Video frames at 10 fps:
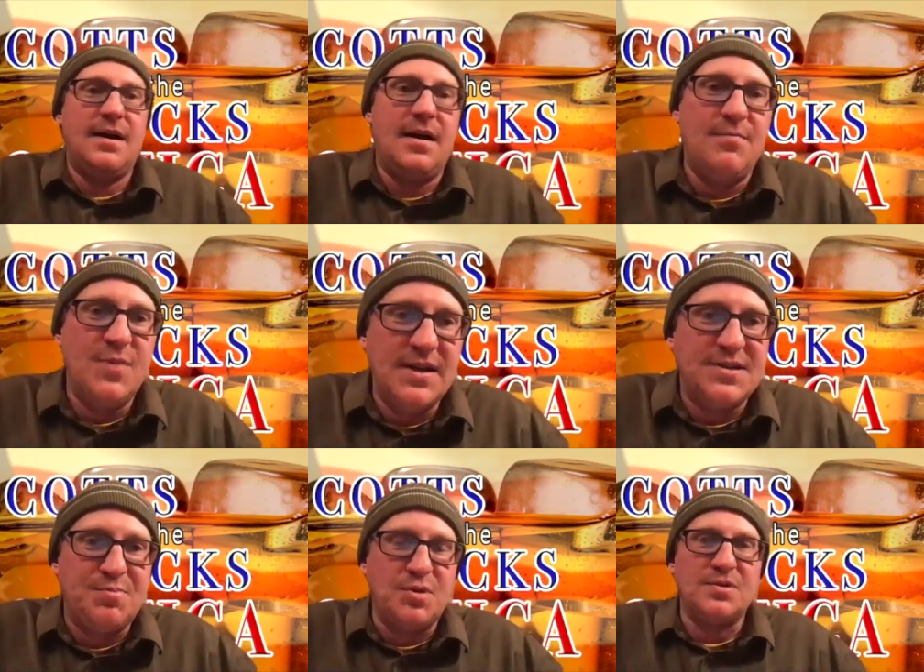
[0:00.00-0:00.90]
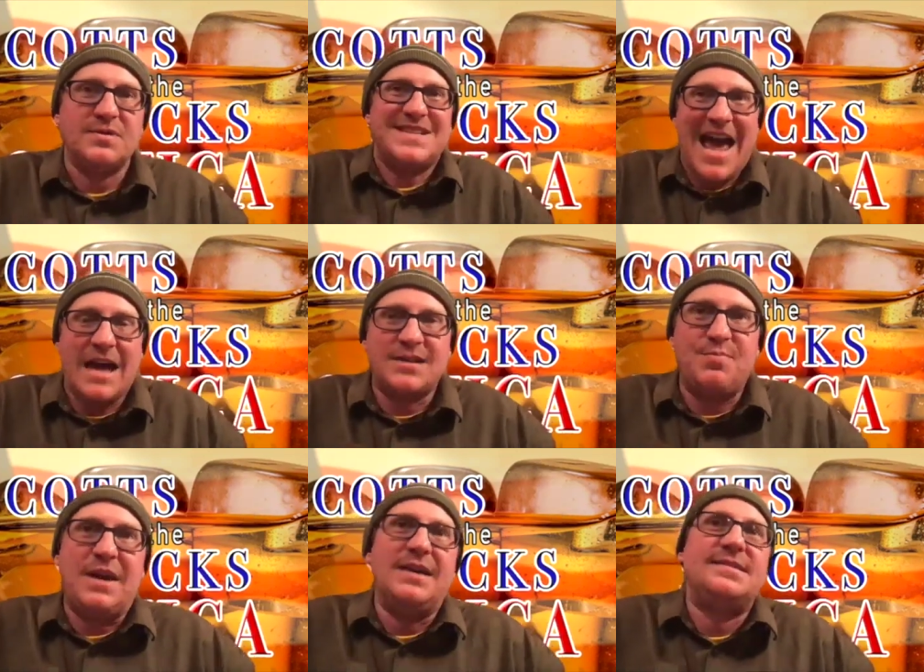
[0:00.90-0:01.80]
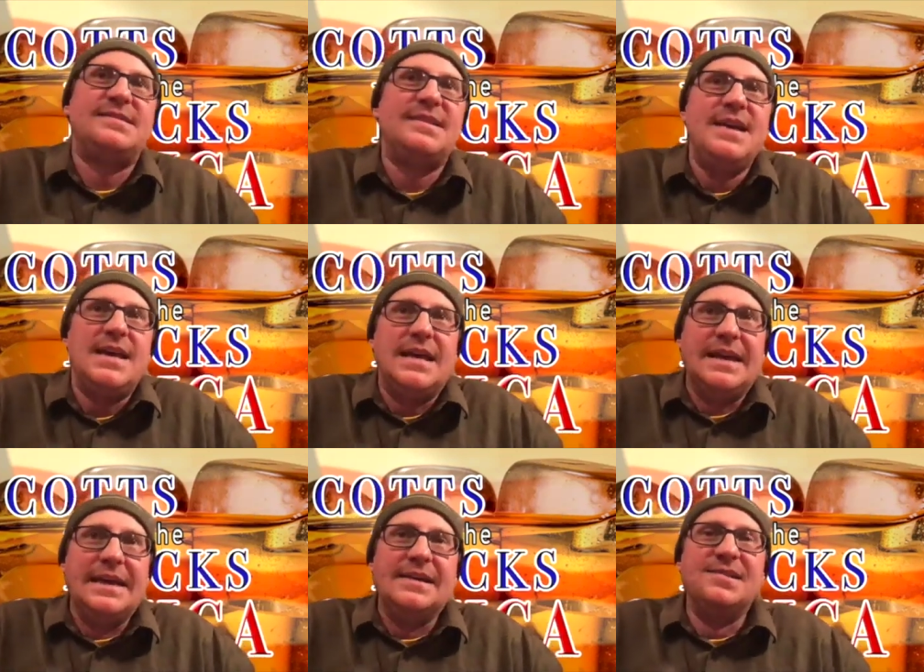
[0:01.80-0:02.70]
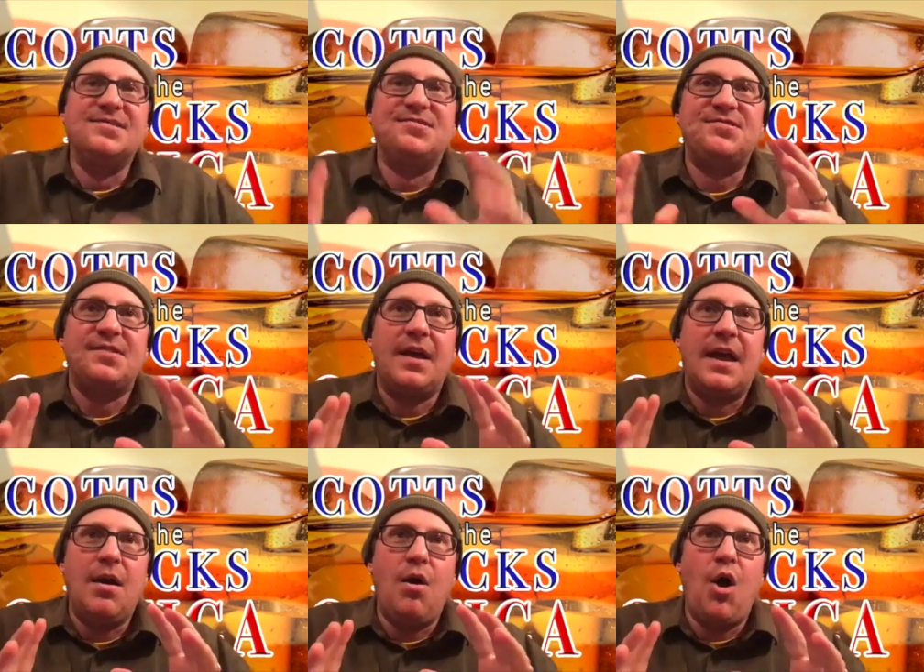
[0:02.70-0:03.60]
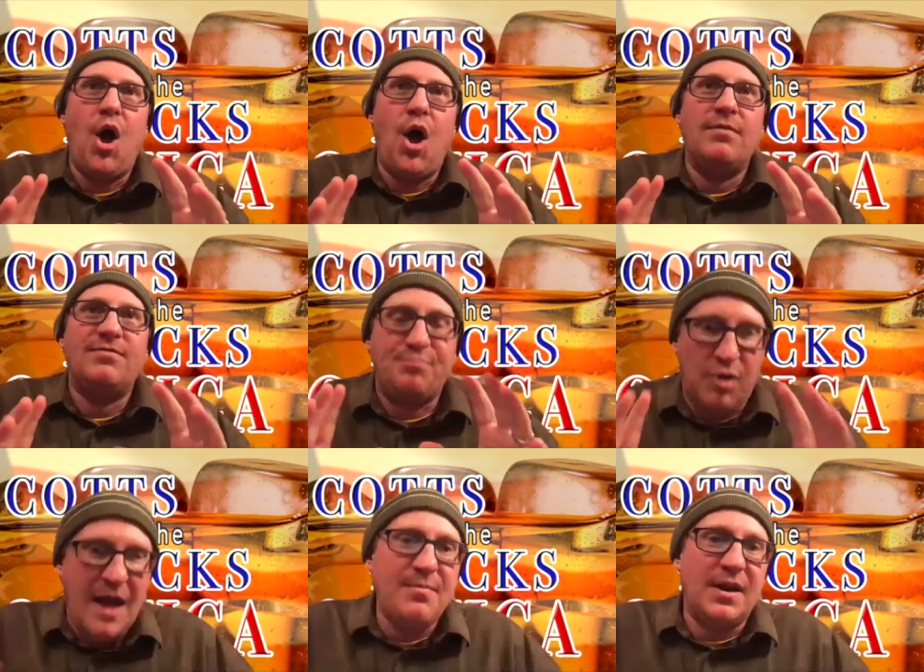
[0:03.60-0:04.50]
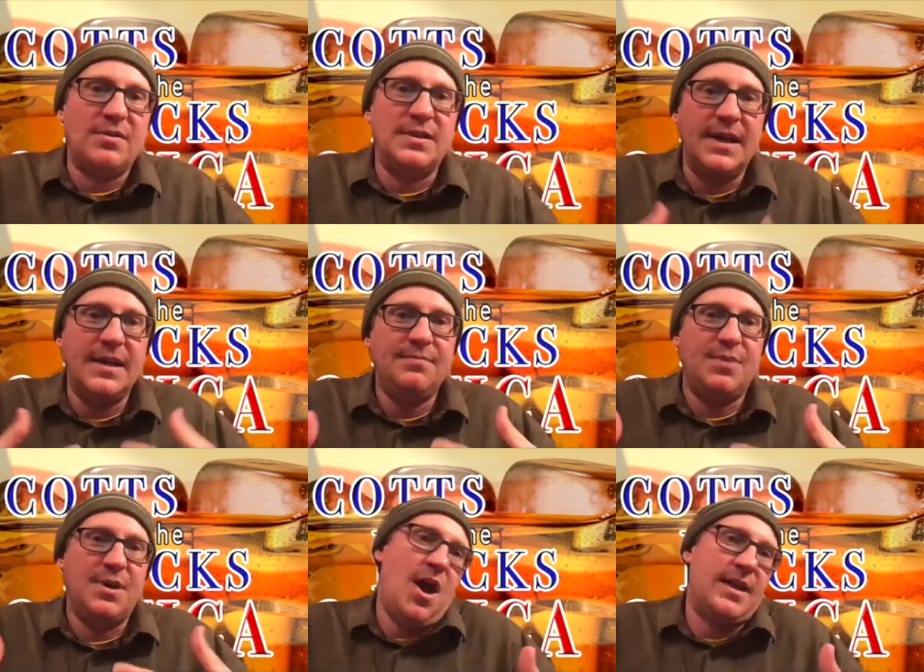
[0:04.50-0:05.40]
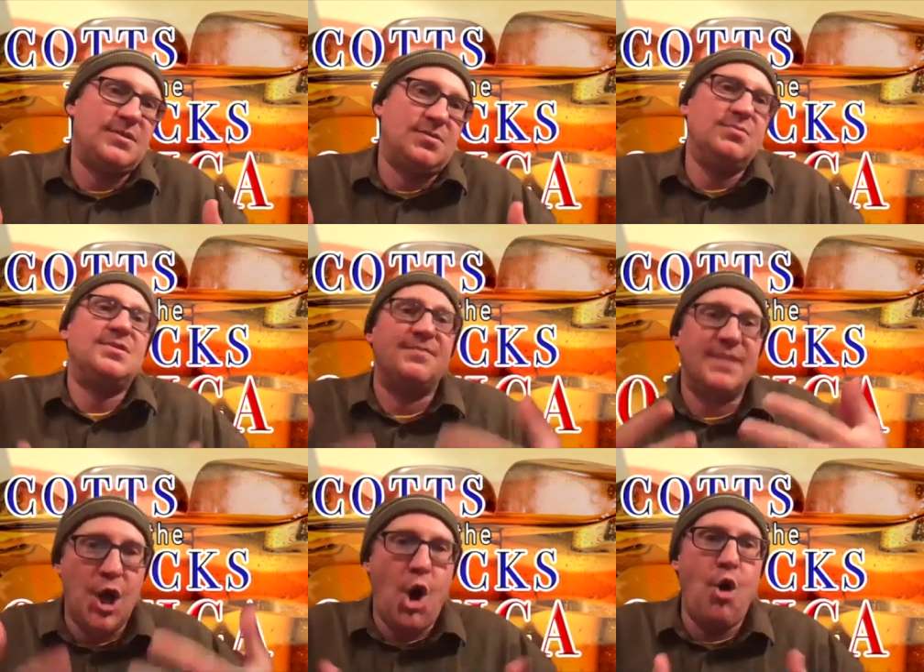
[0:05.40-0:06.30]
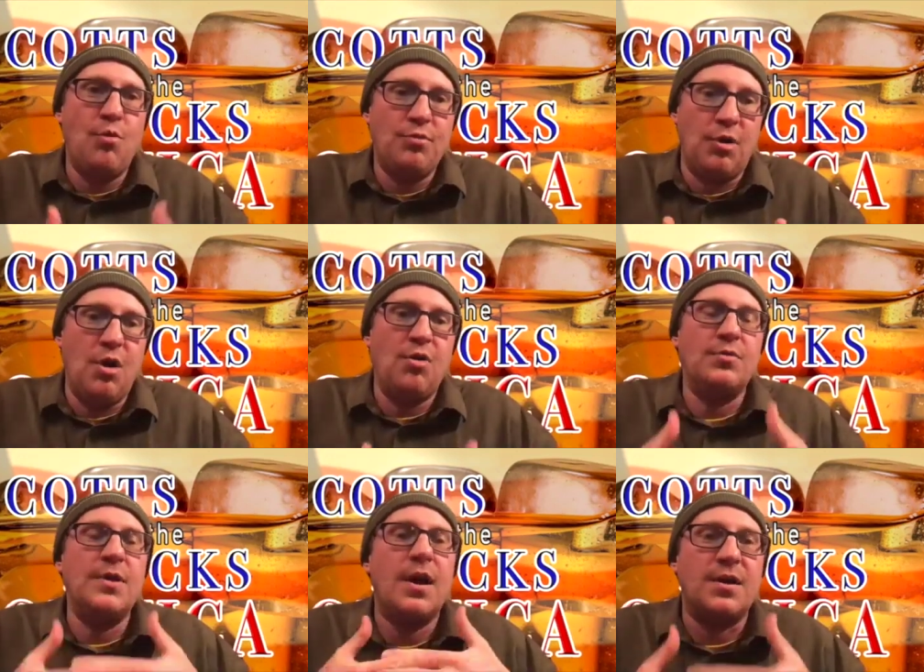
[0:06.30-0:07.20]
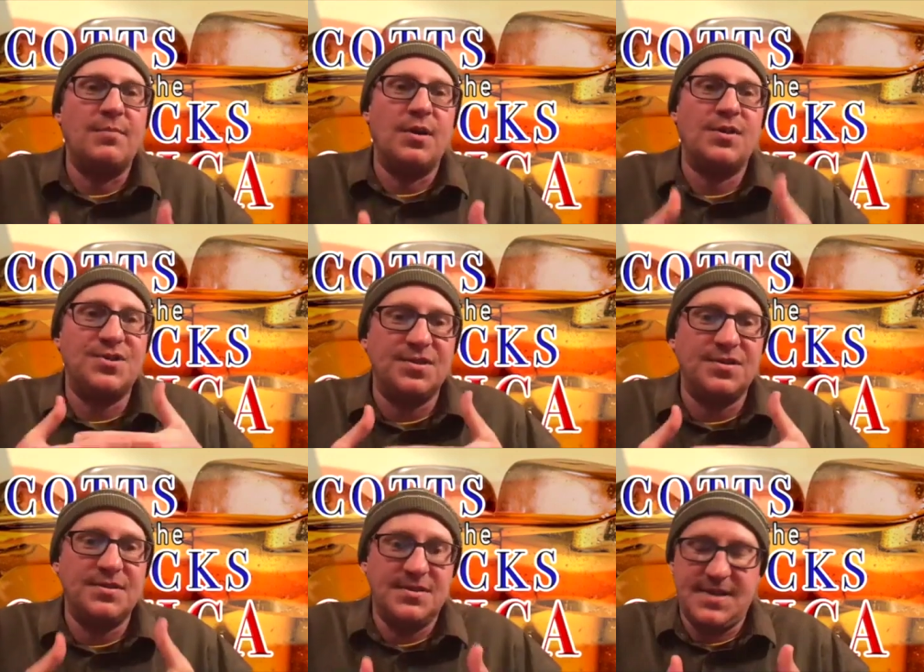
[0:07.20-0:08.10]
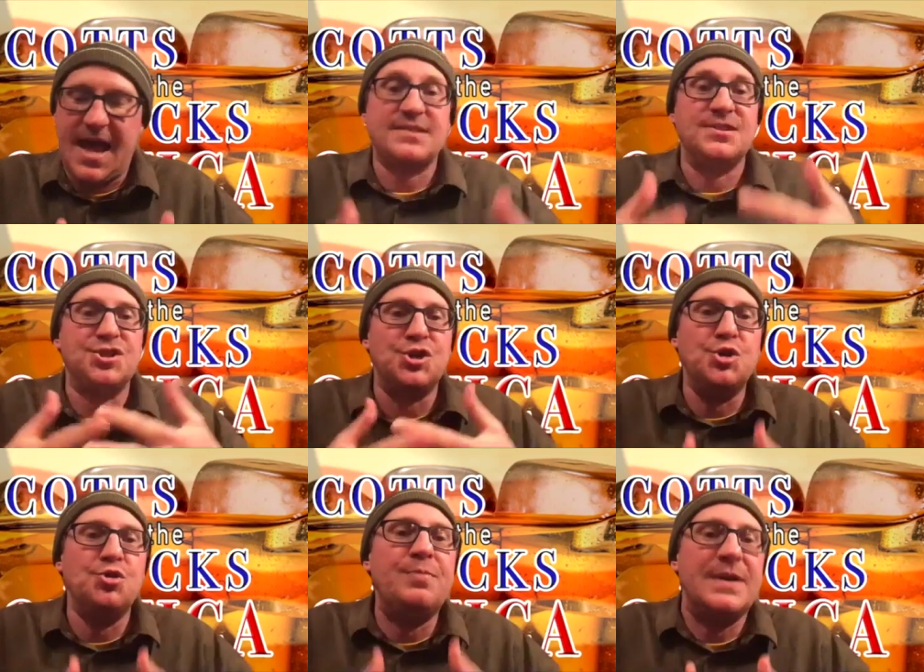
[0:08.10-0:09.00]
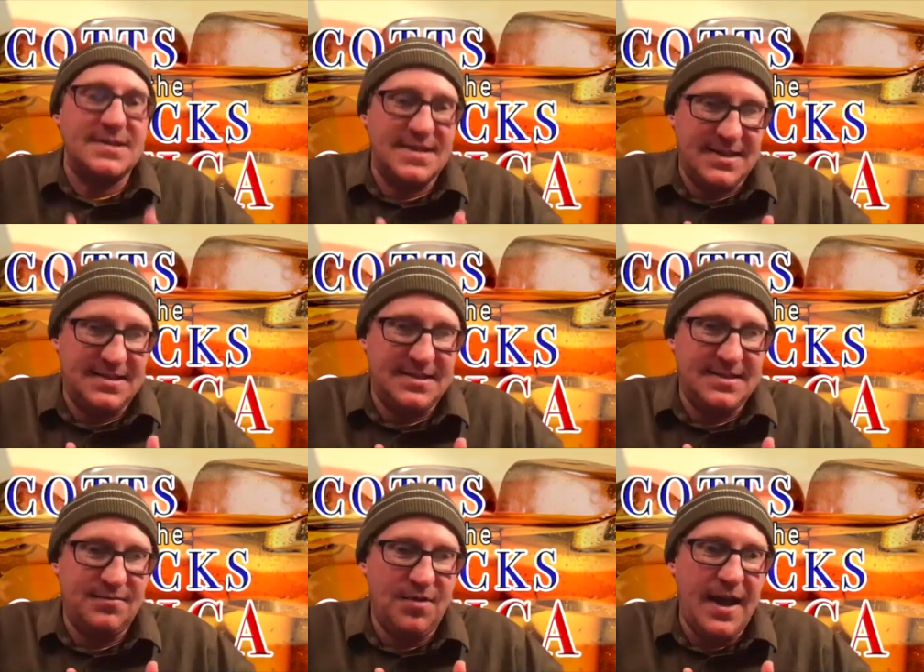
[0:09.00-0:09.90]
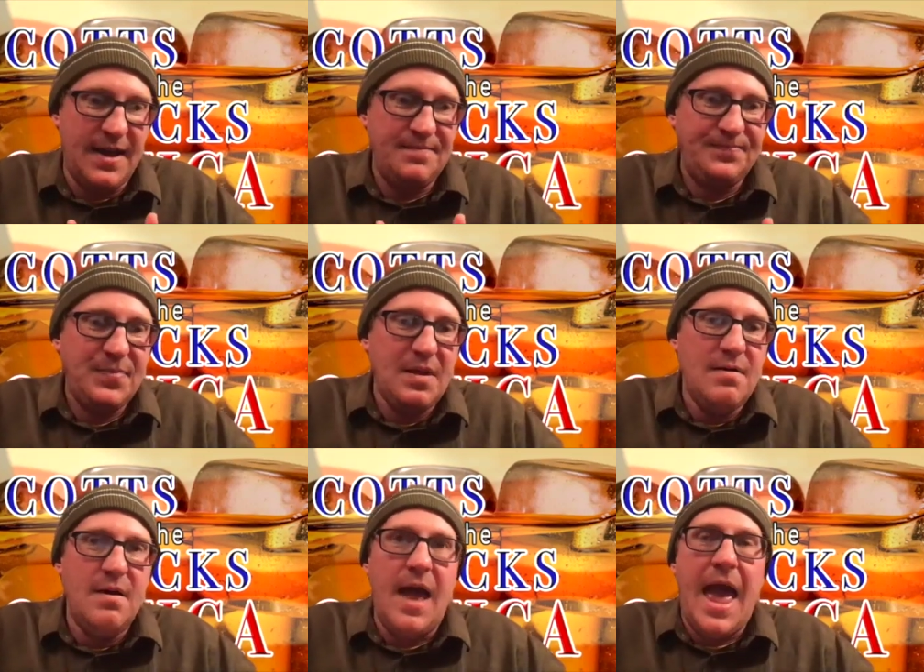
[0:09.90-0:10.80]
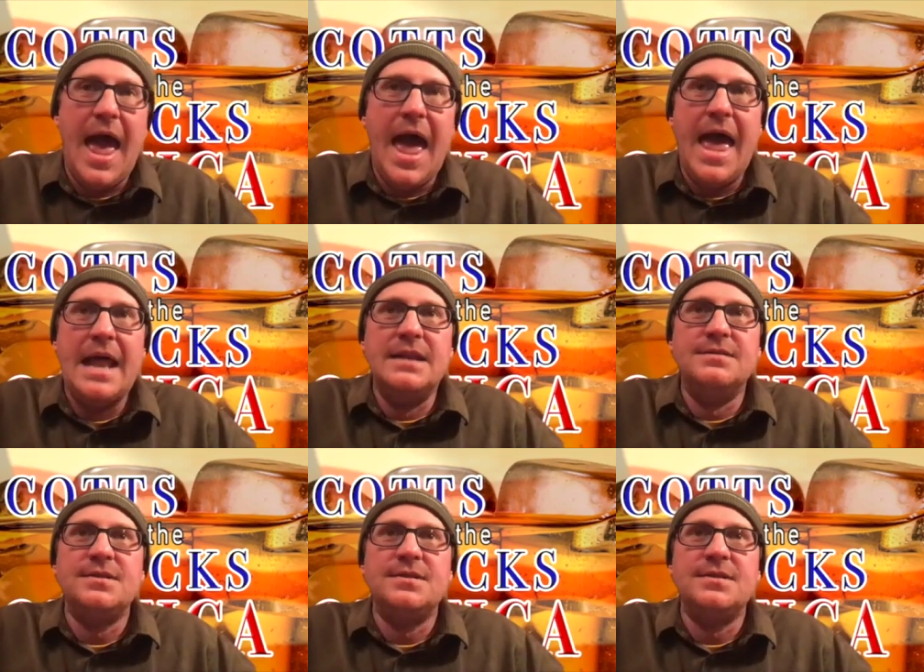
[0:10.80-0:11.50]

municipal tax base is primarily, but not exclusively, homegrown commercial taxes, new business, right? And